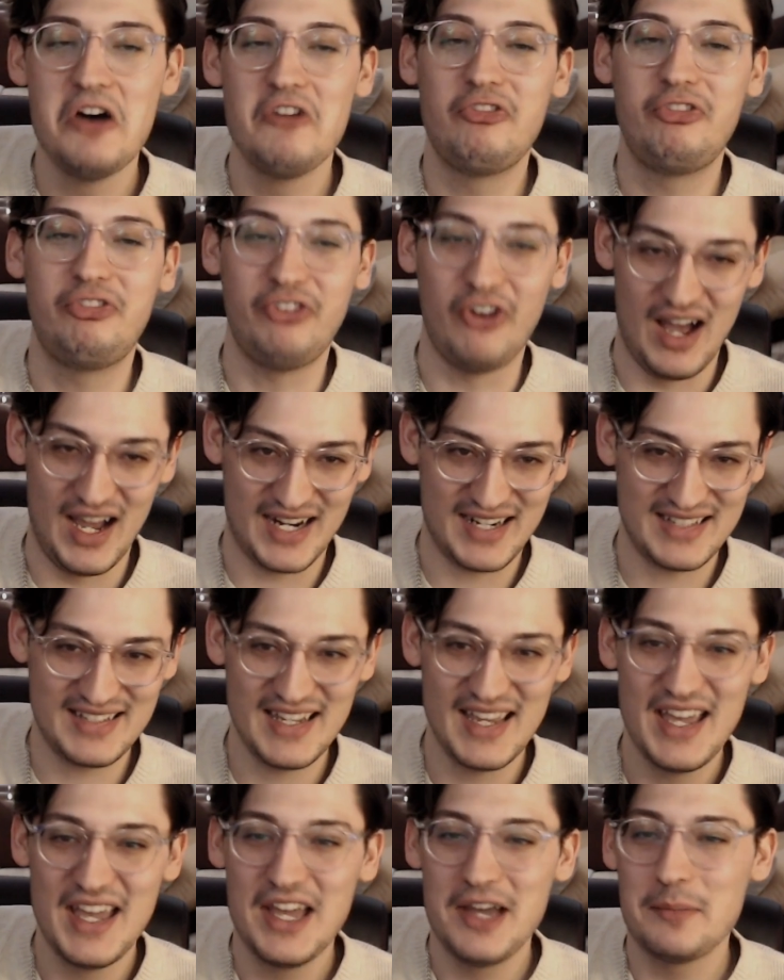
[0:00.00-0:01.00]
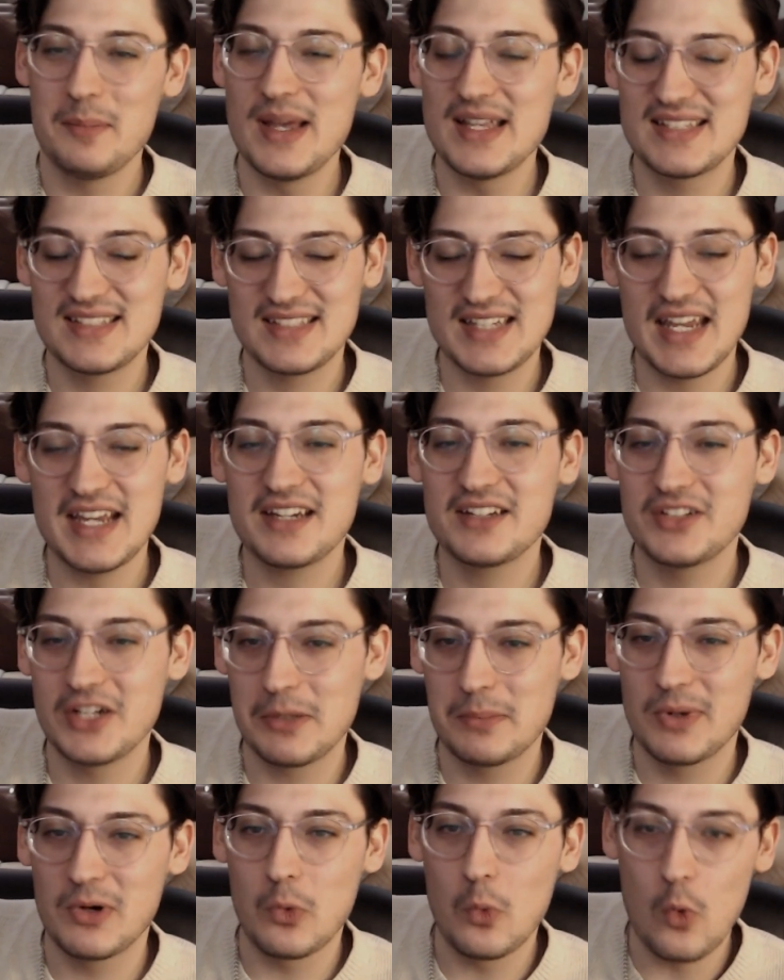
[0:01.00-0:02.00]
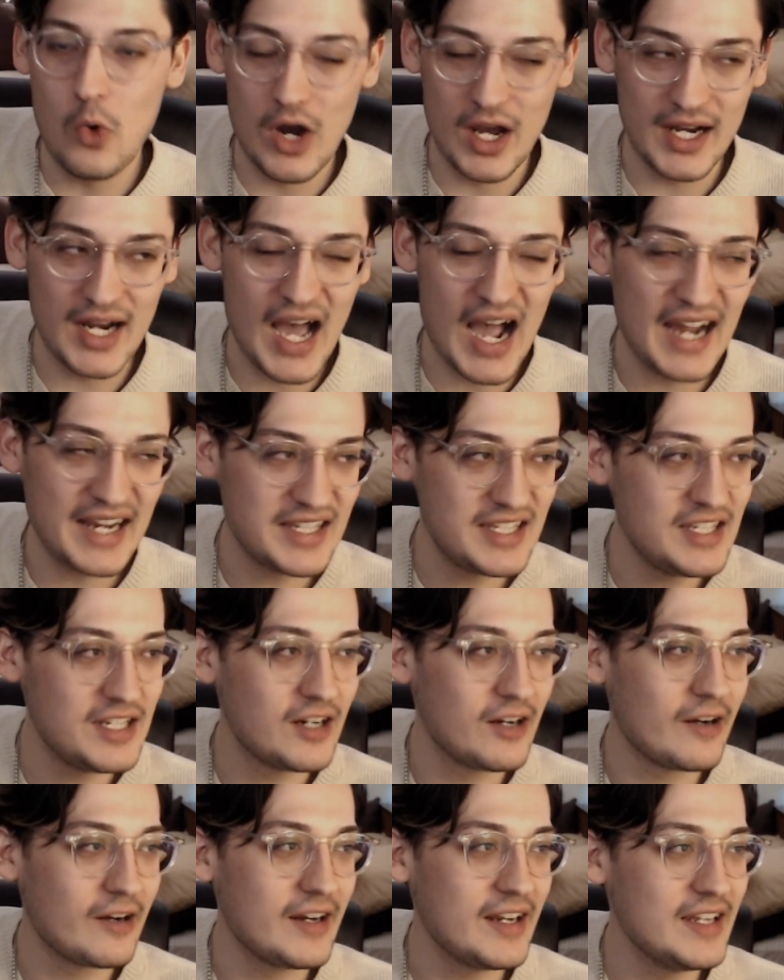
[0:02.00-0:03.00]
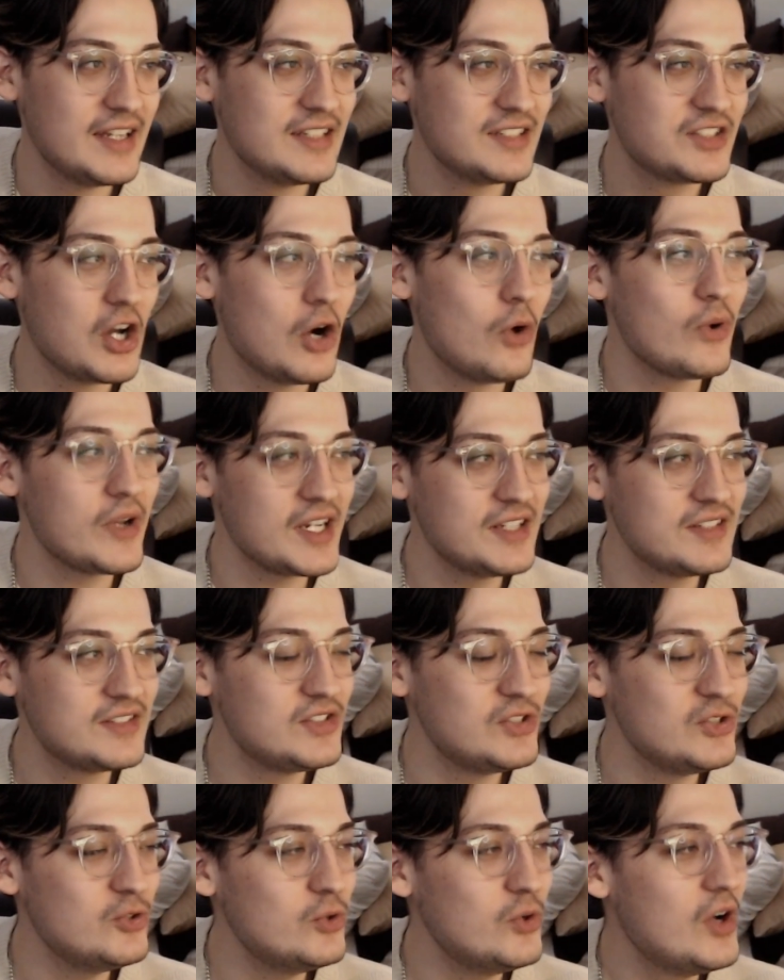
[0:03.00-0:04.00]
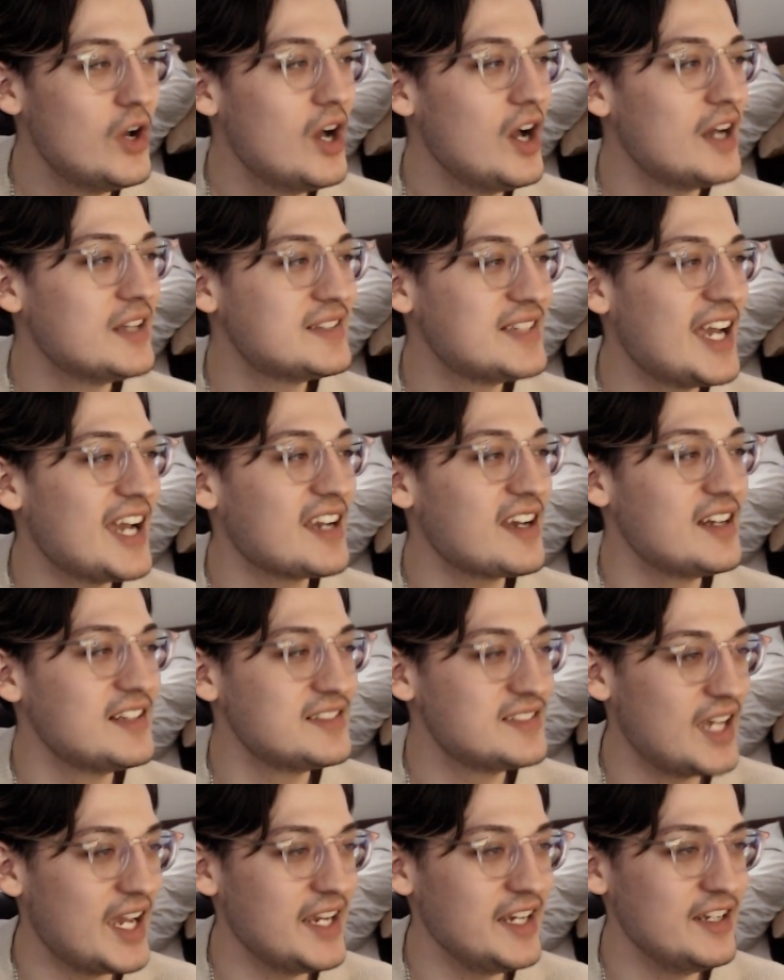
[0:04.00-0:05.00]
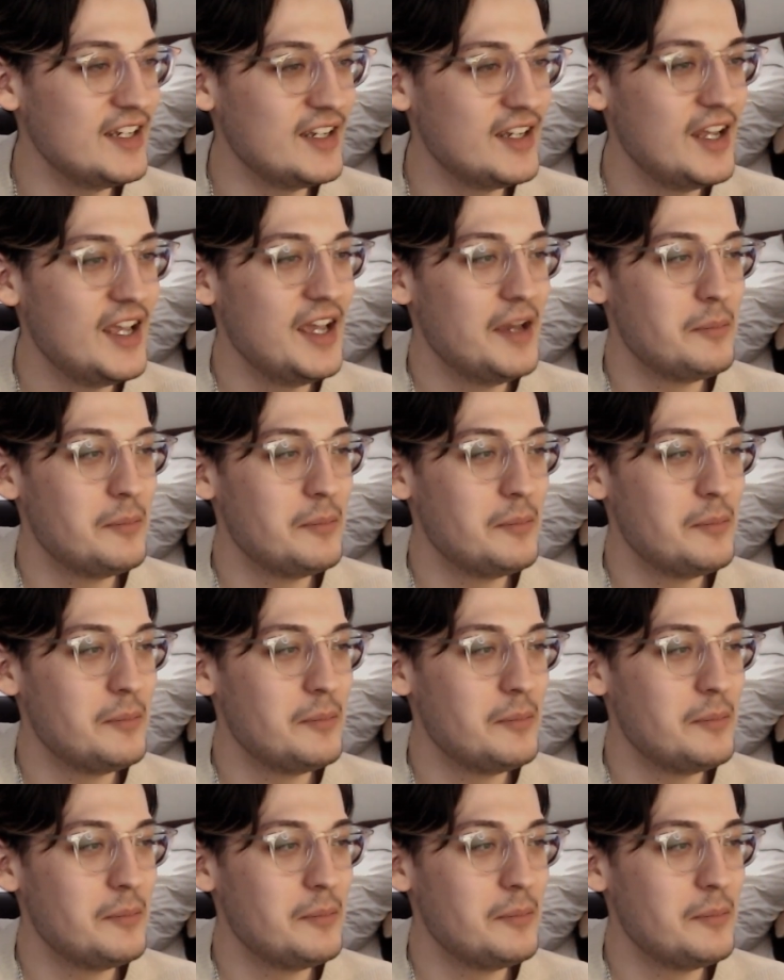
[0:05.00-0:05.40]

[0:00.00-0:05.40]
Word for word: fucked. Mistake number 1 I hear is going into Attack on Titan